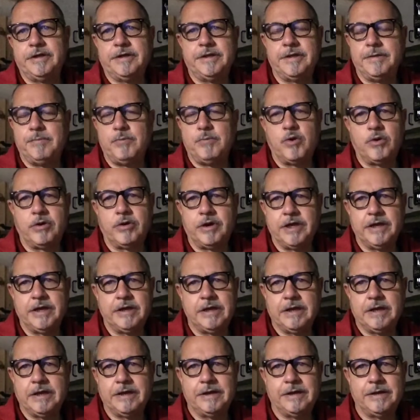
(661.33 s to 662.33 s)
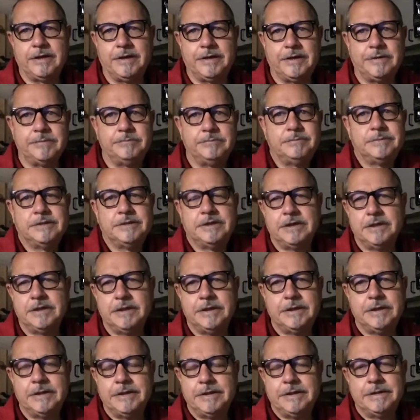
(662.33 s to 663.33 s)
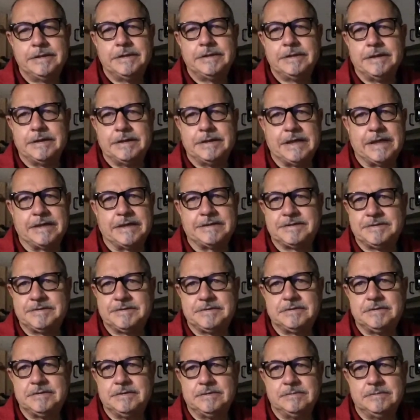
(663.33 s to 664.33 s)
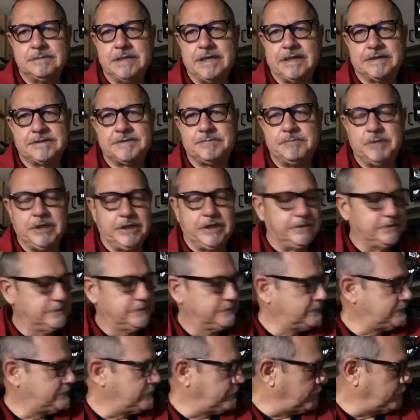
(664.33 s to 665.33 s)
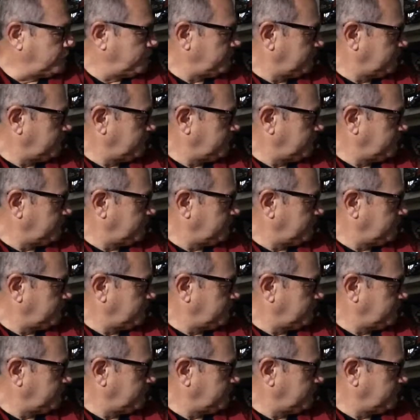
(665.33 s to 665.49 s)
the morning. Uh, that's that's me. So